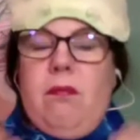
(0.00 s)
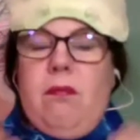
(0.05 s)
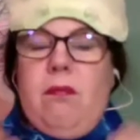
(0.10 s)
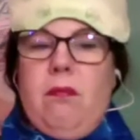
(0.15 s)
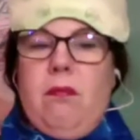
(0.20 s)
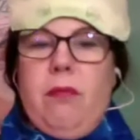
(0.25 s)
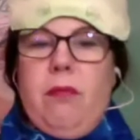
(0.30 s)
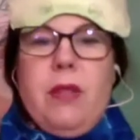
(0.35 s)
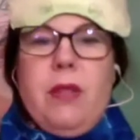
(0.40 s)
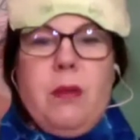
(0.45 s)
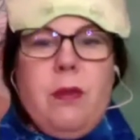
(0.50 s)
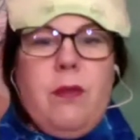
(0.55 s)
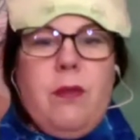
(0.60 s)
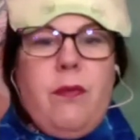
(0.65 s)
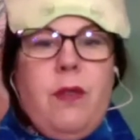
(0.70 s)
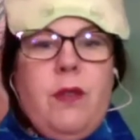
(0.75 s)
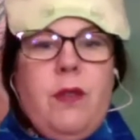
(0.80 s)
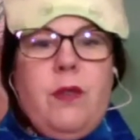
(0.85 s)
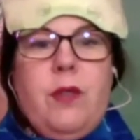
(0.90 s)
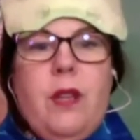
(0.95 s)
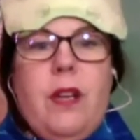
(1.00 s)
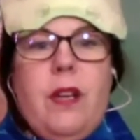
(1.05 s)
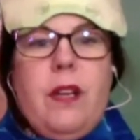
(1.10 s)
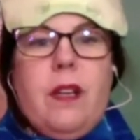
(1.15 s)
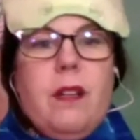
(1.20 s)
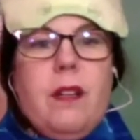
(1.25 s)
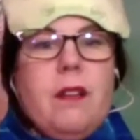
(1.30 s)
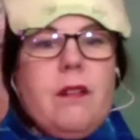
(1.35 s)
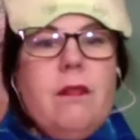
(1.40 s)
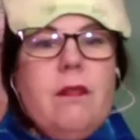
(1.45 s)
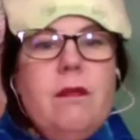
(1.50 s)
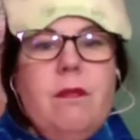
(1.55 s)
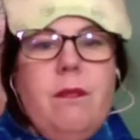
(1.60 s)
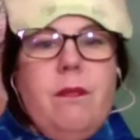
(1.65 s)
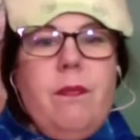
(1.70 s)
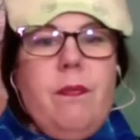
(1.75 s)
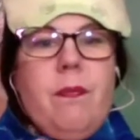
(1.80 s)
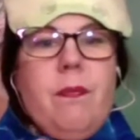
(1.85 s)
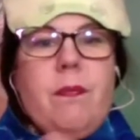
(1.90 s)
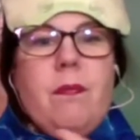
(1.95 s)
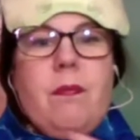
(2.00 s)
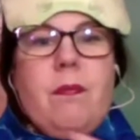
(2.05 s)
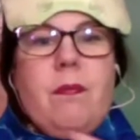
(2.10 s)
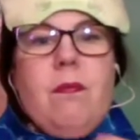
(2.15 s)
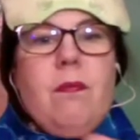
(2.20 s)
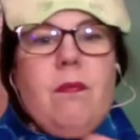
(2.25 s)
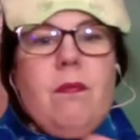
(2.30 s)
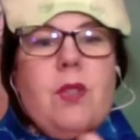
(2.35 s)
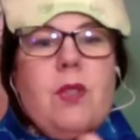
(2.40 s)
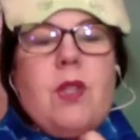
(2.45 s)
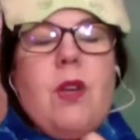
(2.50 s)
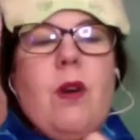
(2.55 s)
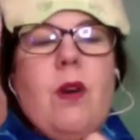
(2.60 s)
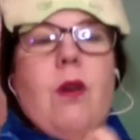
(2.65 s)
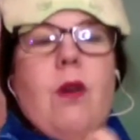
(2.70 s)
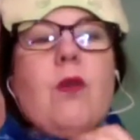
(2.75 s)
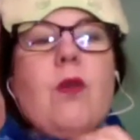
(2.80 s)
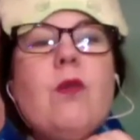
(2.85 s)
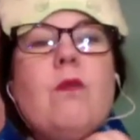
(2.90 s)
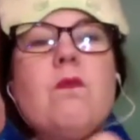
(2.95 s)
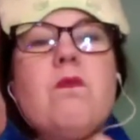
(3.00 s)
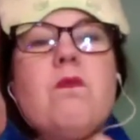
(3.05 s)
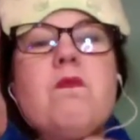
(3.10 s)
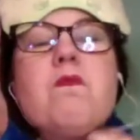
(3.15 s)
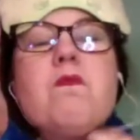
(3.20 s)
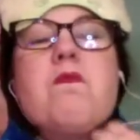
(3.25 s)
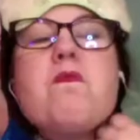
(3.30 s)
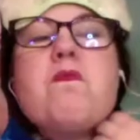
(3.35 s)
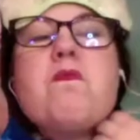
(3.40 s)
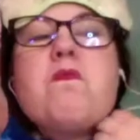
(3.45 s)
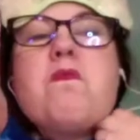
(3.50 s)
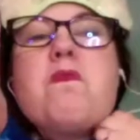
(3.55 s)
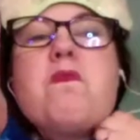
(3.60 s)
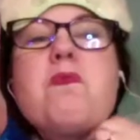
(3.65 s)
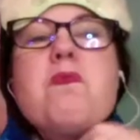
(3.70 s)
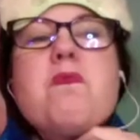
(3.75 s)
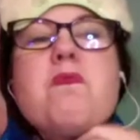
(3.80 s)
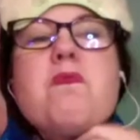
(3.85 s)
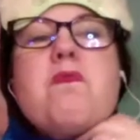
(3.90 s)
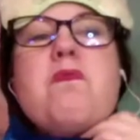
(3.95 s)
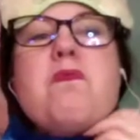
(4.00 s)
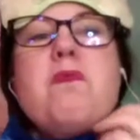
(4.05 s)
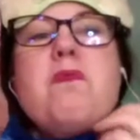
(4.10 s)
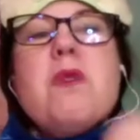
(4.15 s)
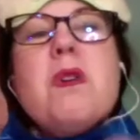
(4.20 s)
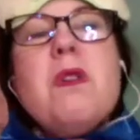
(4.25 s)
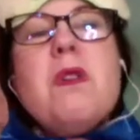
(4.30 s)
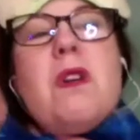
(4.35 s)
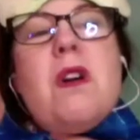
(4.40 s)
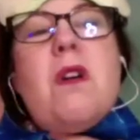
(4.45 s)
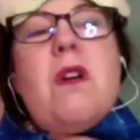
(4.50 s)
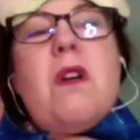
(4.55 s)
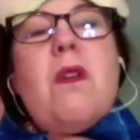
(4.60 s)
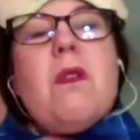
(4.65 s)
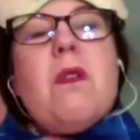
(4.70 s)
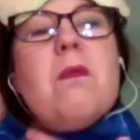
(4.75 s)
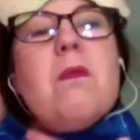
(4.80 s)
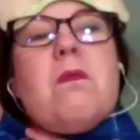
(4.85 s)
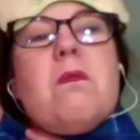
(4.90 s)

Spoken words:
That's what it feels like. So I don't know.